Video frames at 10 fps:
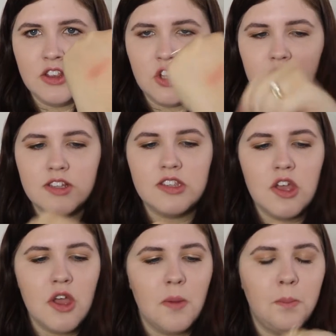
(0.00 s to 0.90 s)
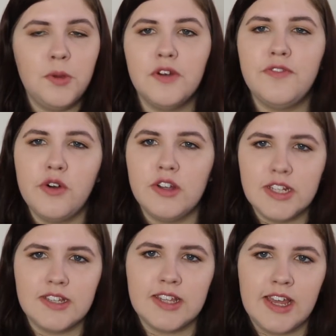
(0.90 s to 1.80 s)
looks beautiful on
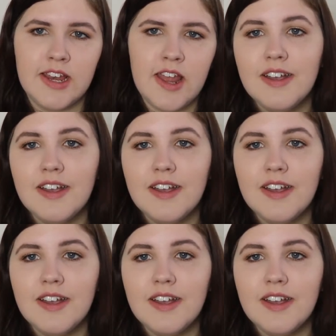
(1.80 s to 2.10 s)
the skin.